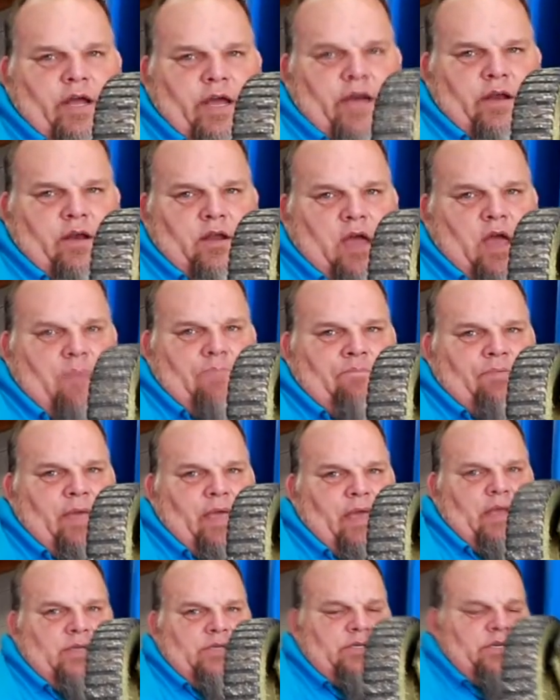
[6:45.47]
hit a
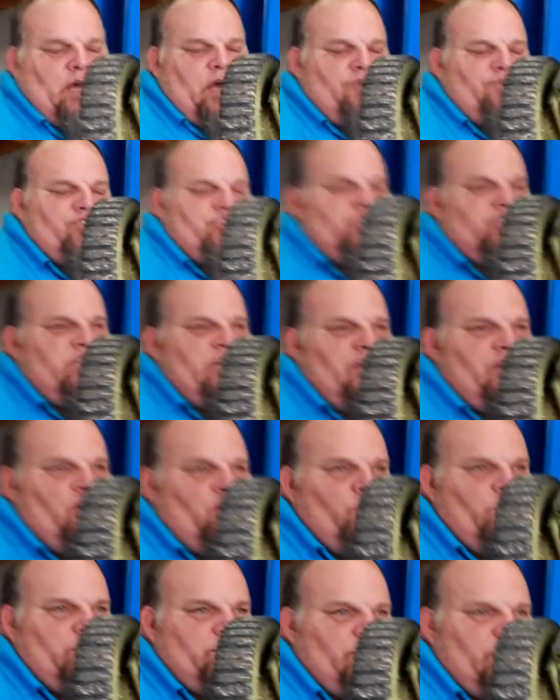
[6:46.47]
piece of
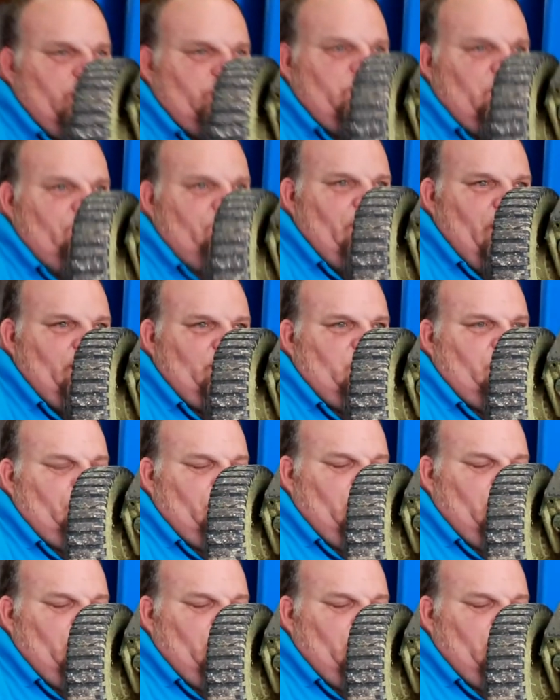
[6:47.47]
steel with this and bent the